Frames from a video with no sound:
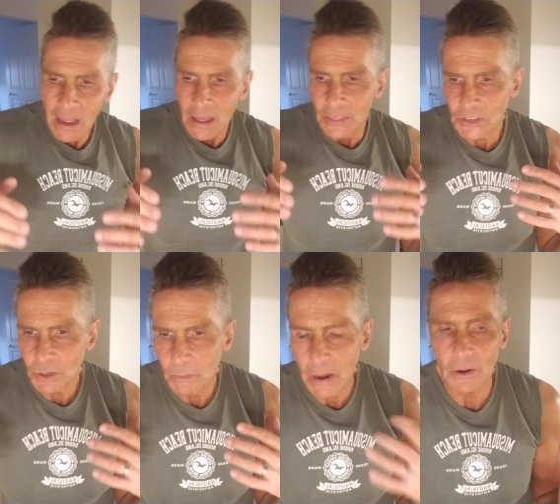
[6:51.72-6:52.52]
this
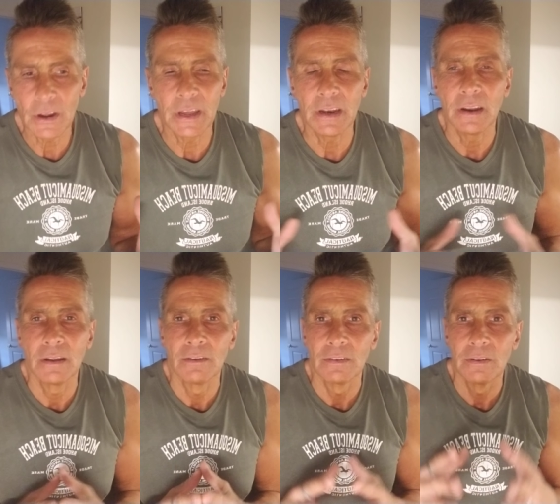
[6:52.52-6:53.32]
American,
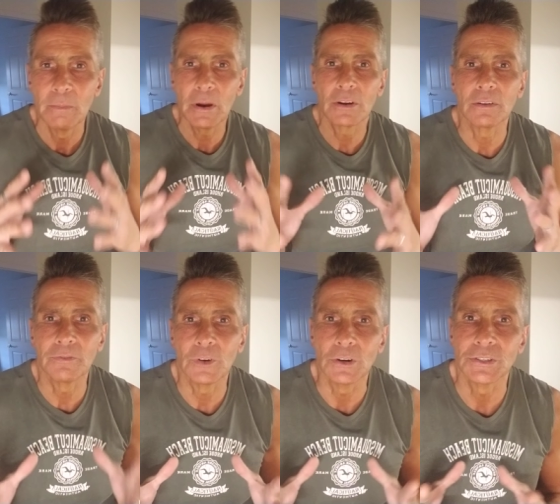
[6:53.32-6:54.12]
America
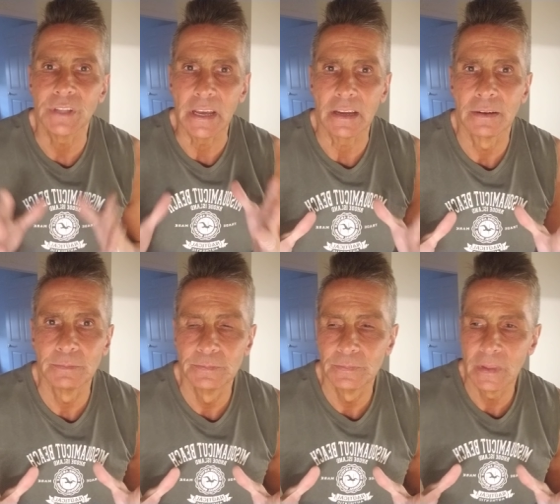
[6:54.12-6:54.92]
First thing,
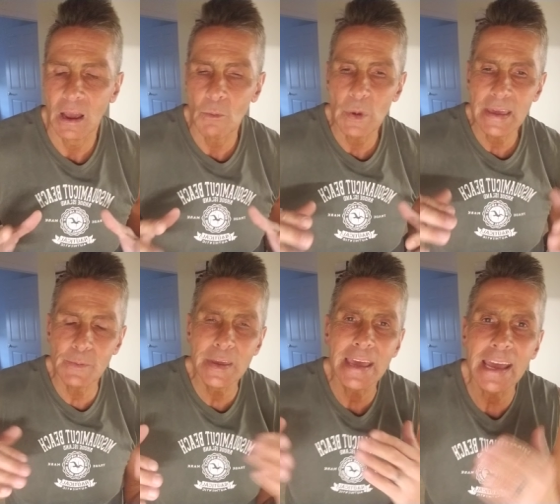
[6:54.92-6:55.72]
we,
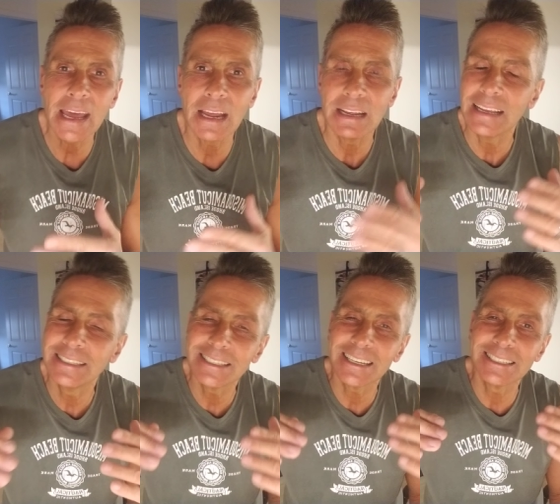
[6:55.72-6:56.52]
we can't, it's
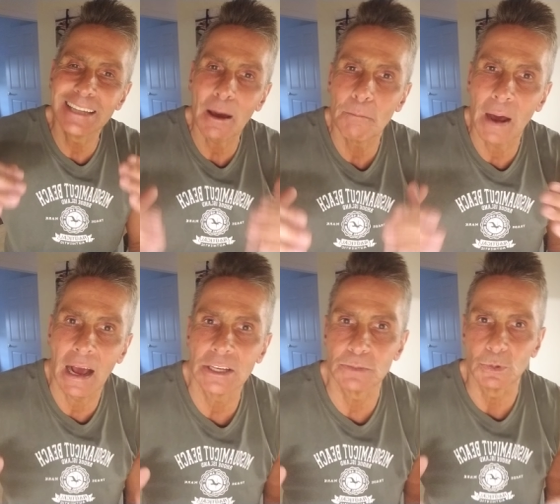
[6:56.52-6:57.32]
just, it's not
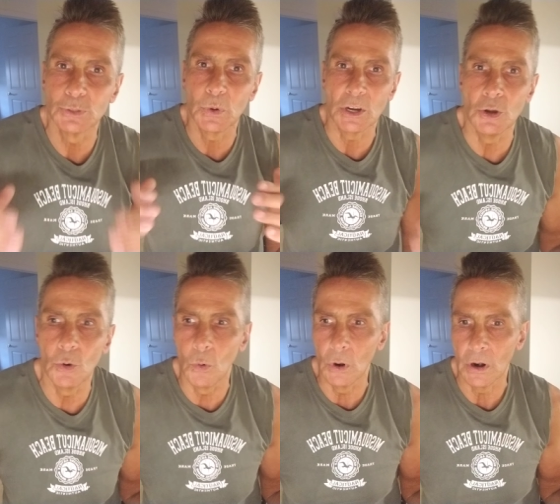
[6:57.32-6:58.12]
possible to
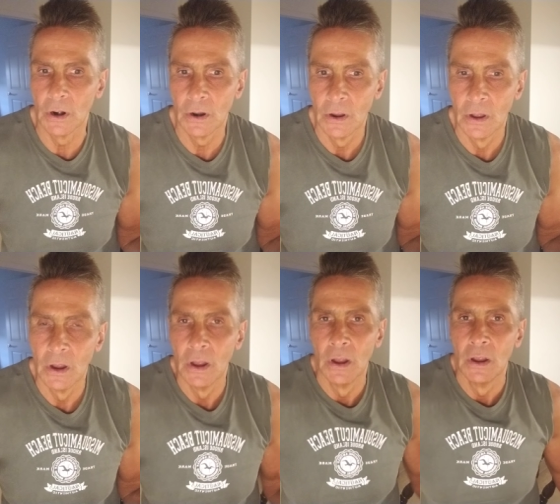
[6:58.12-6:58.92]
ignore
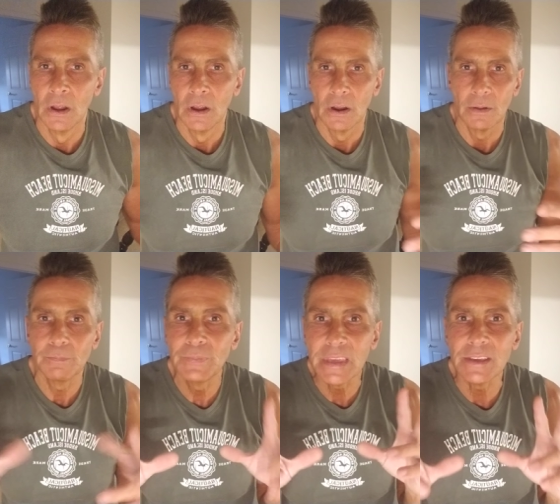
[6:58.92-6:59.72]

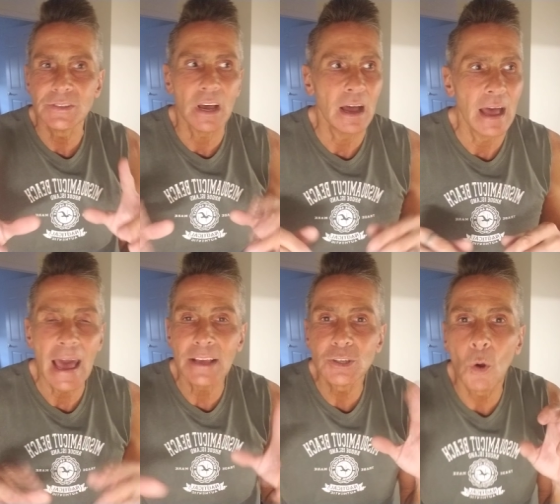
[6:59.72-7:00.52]
these uh,
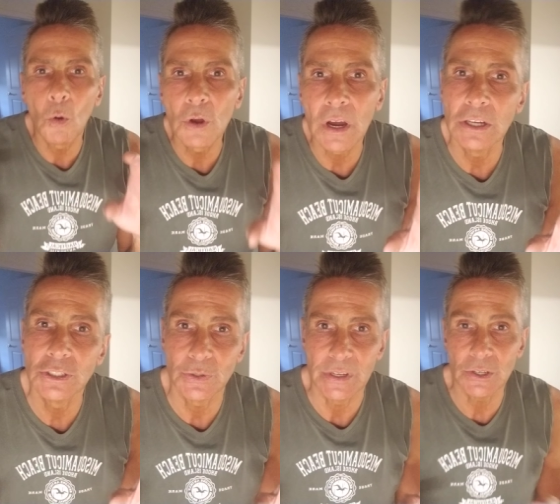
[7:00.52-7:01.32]
s-hole
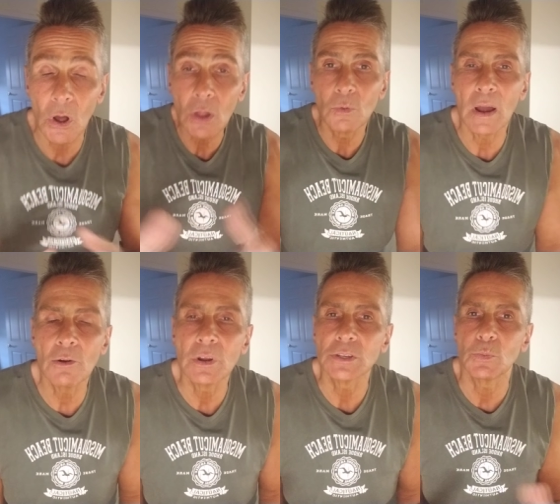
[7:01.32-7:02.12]
countries all
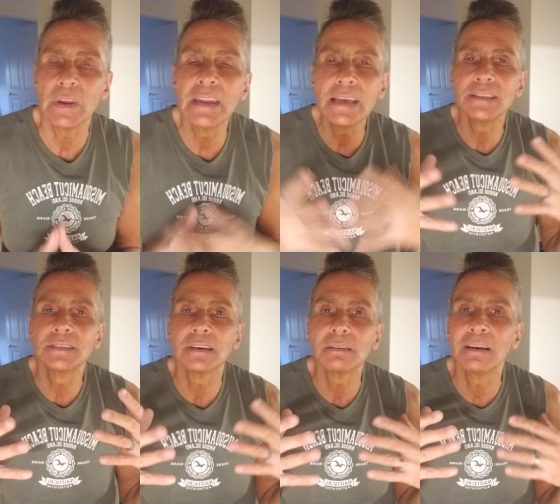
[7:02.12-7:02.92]
around us. We need to,